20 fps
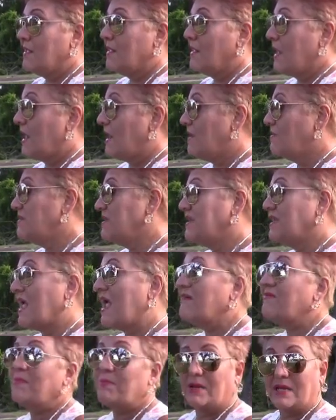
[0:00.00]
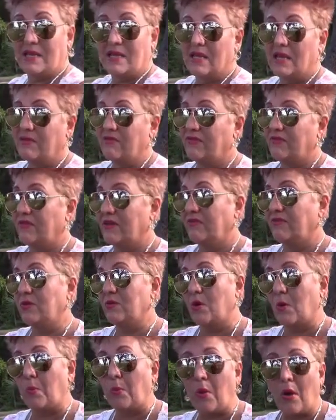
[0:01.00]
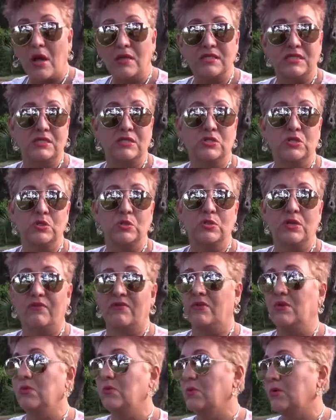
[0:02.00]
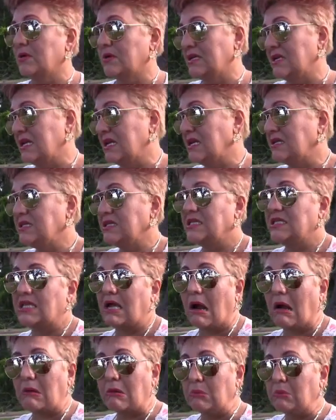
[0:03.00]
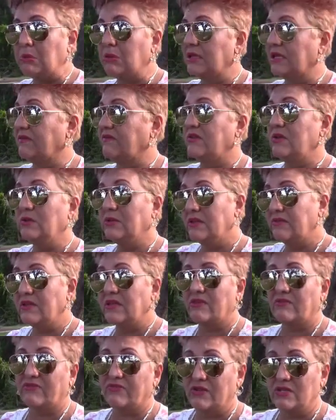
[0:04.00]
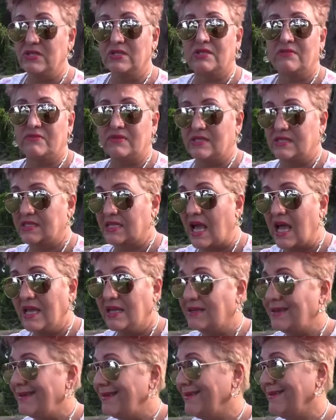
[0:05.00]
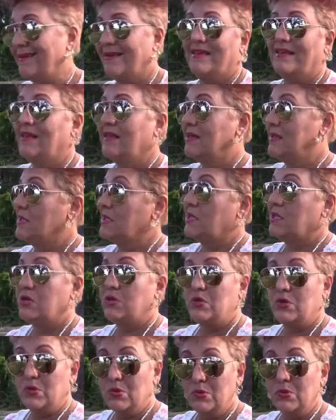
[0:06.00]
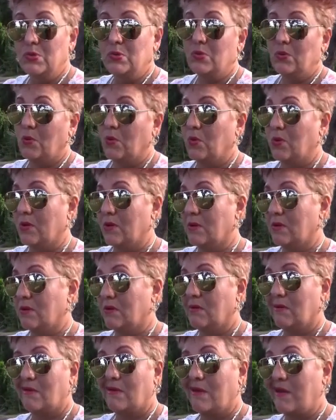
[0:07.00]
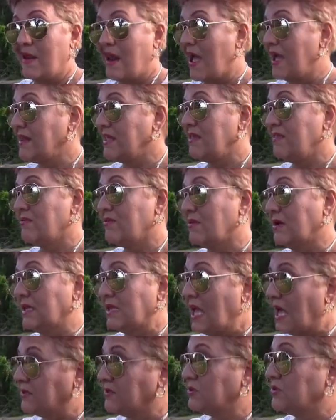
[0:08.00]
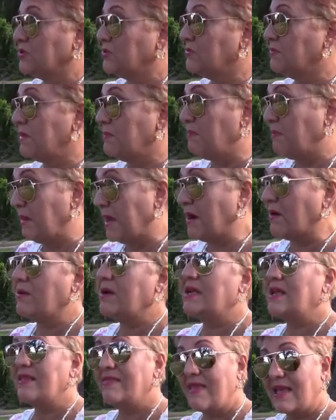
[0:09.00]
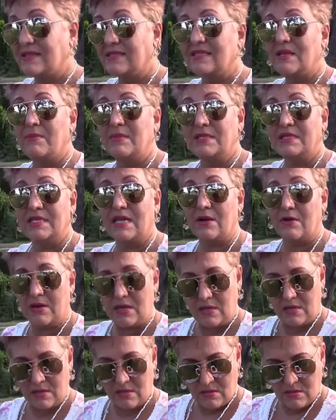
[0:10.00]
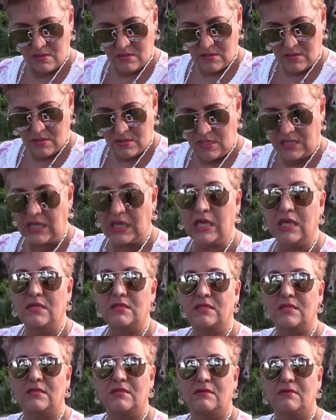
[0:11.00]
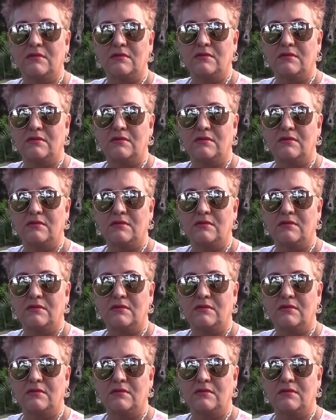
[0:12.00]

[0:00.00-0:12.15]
And I mean, everybody, if you were a prostitute, if you were an undesirable, if you lived on the fringes of society, you were not either allowed to be buried in that cemetery, kiss,